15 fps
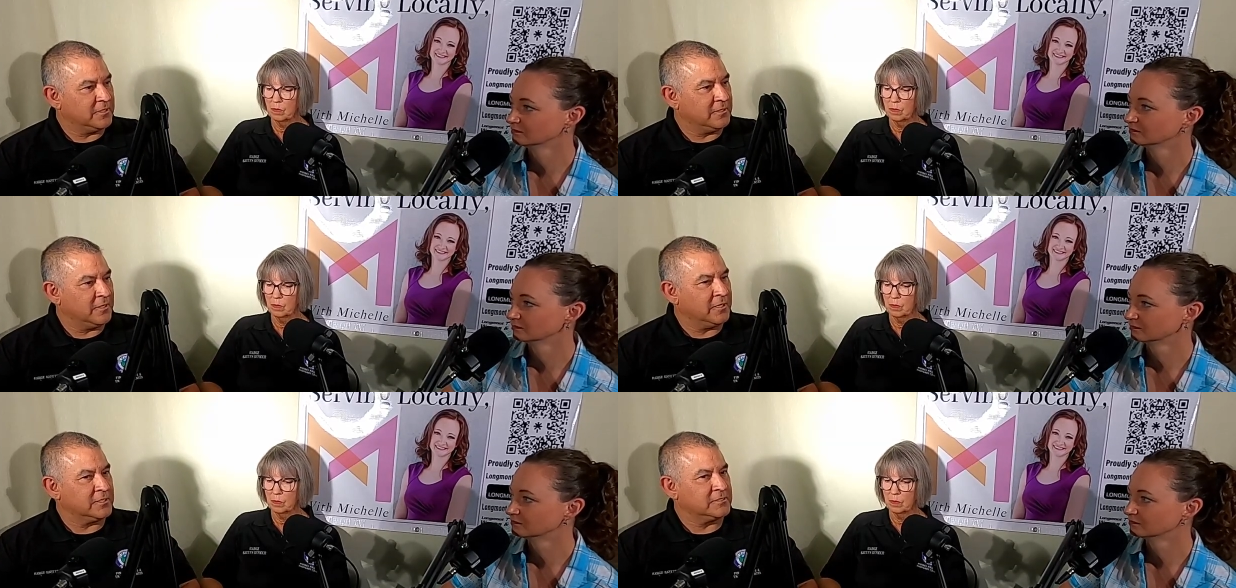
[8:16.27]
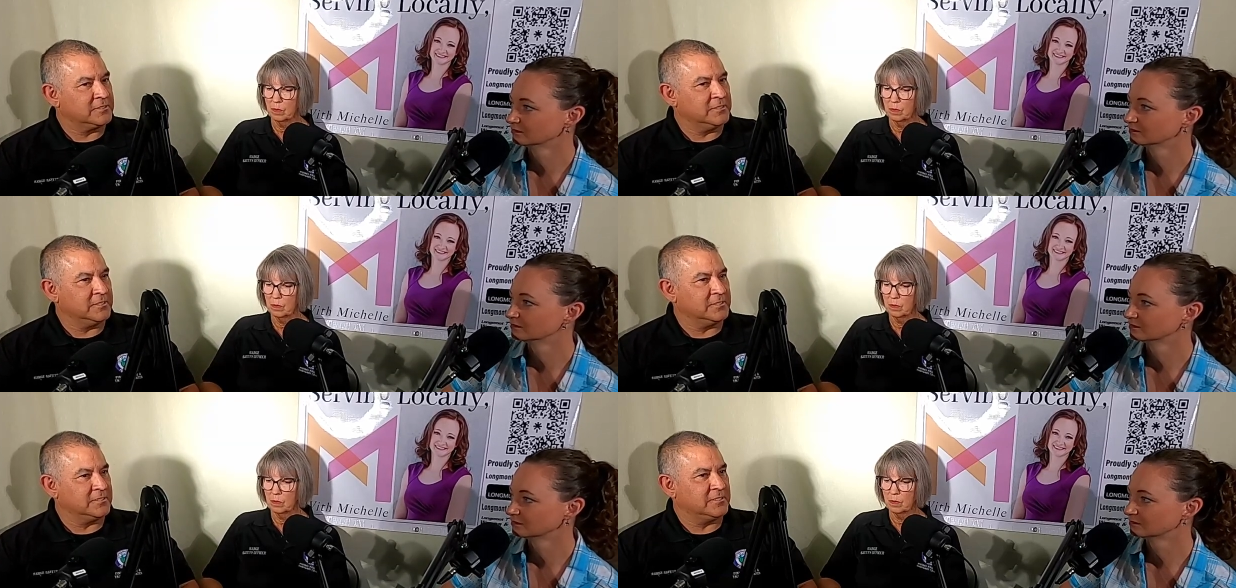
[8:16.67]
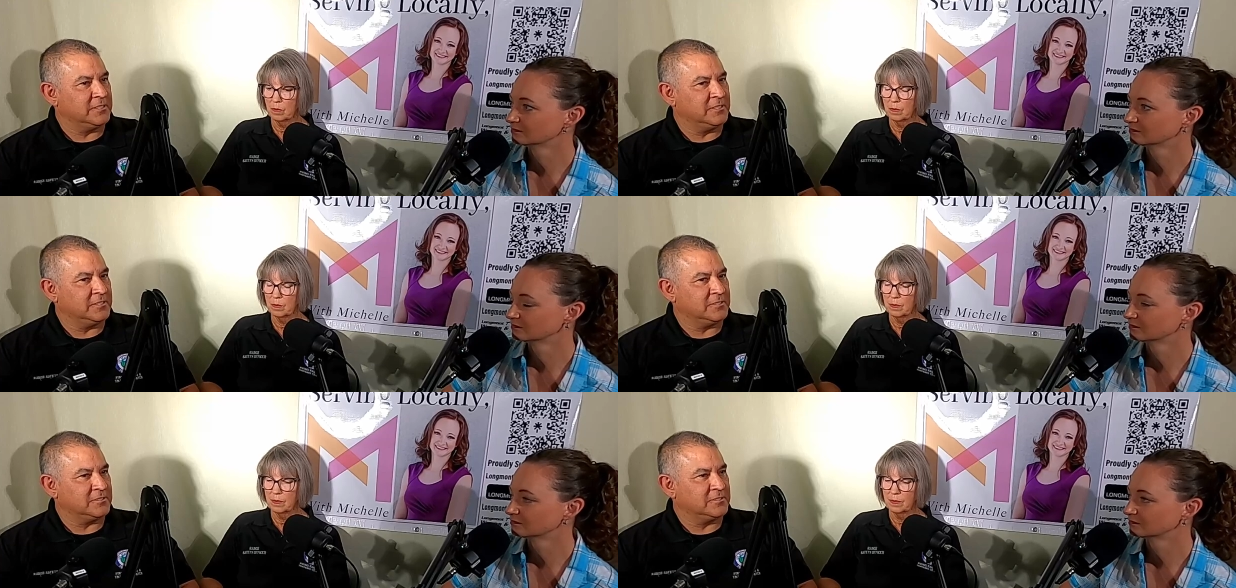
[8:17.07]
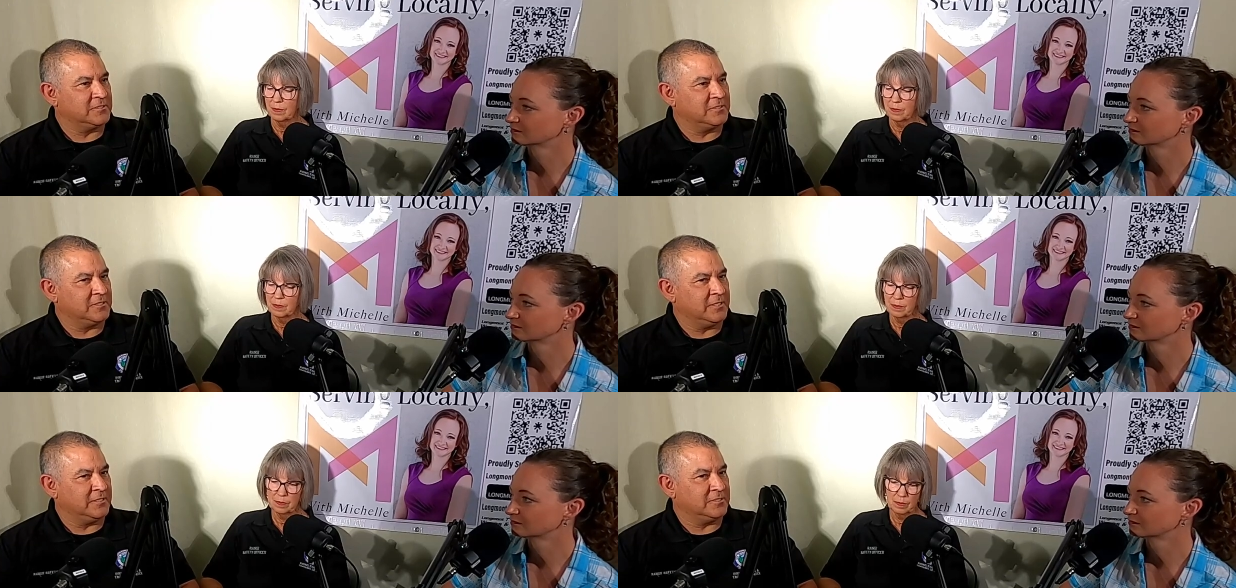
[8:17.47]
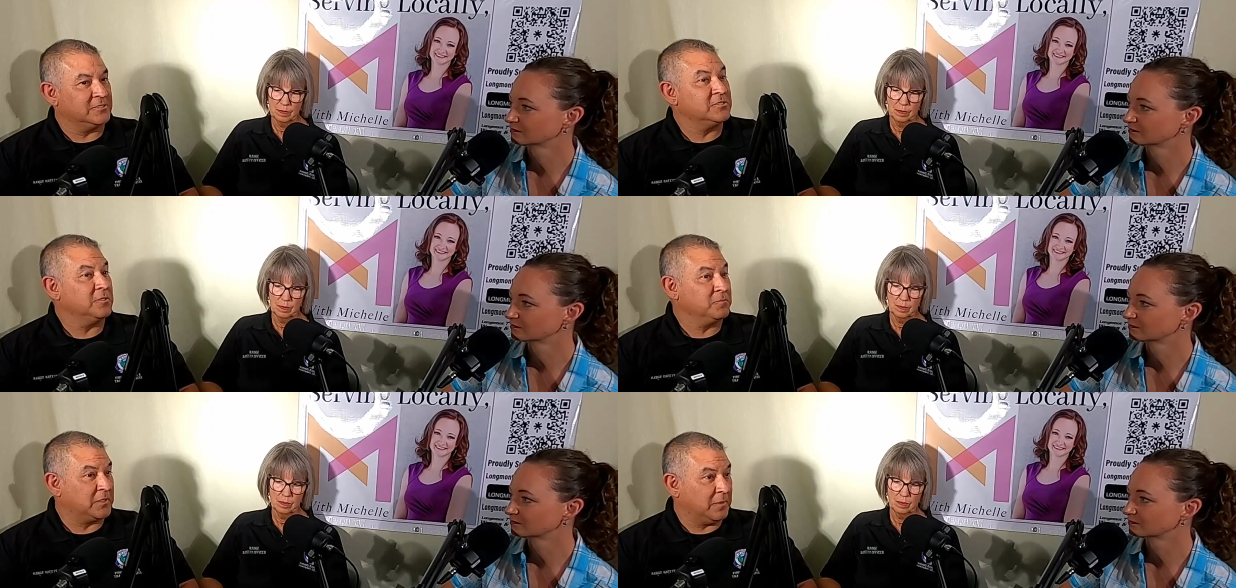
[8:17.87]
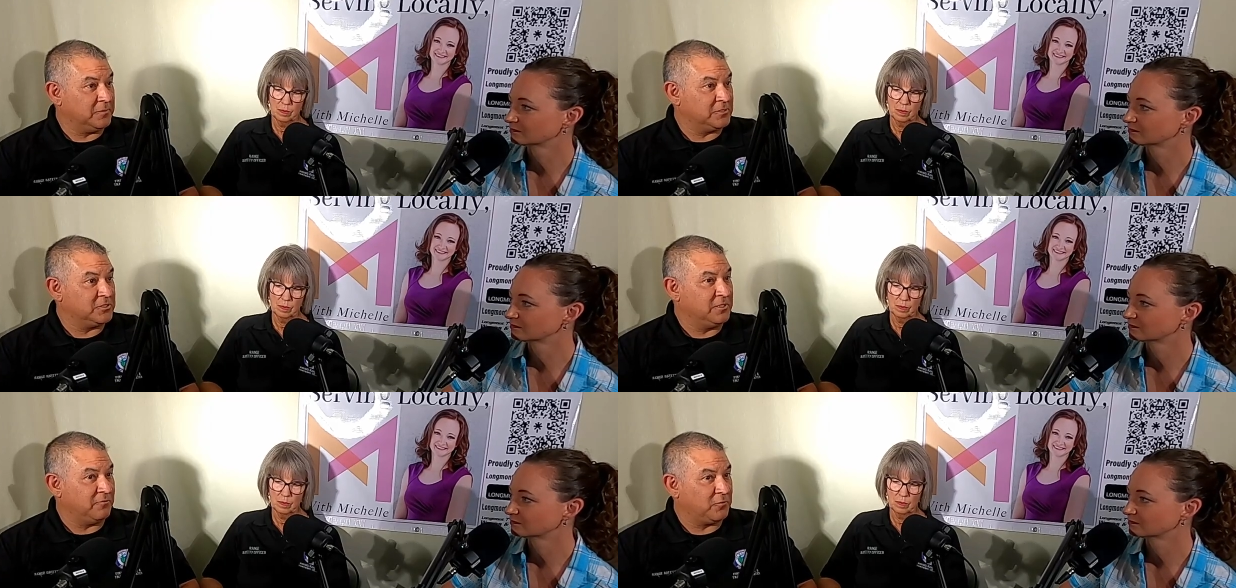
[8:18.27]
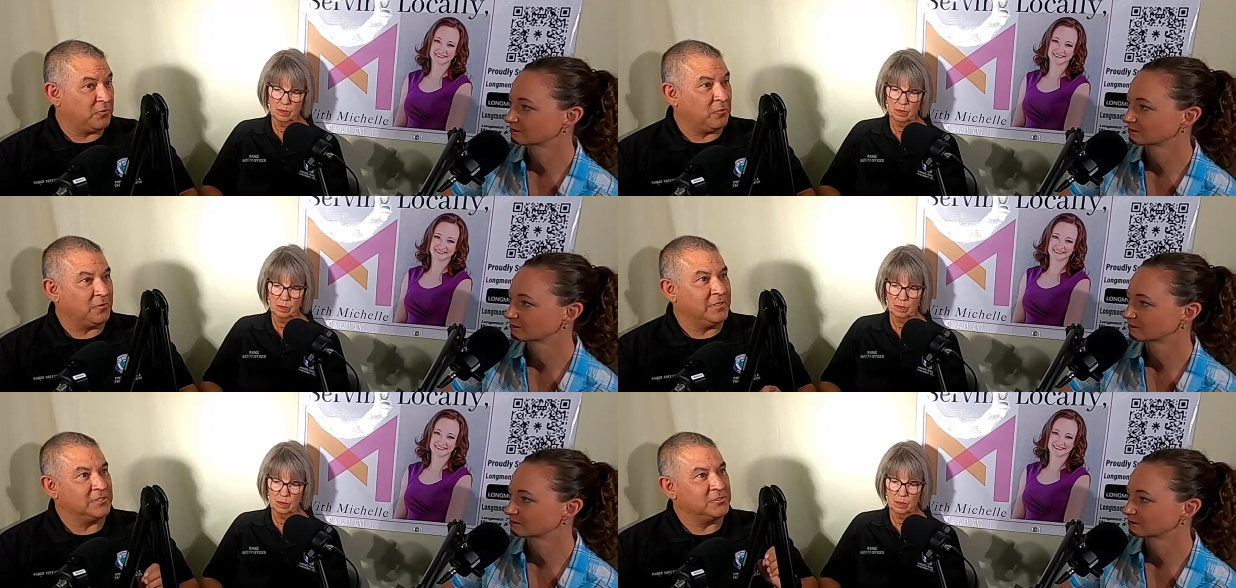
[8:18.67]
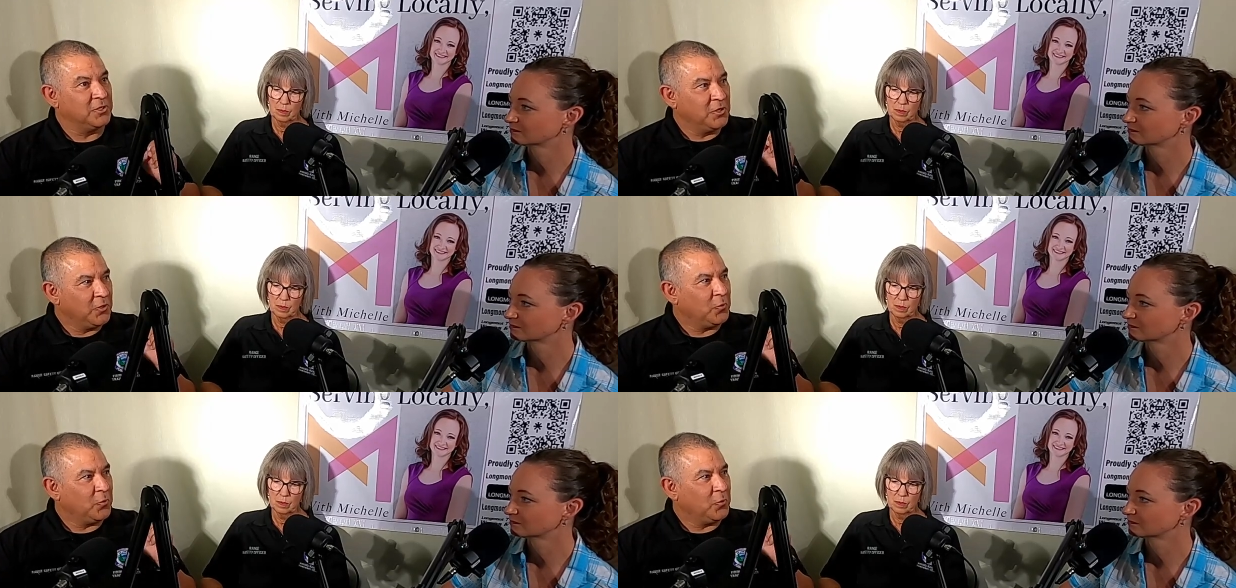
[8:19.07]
Speaker 1: us is is and sometimes it's difficult is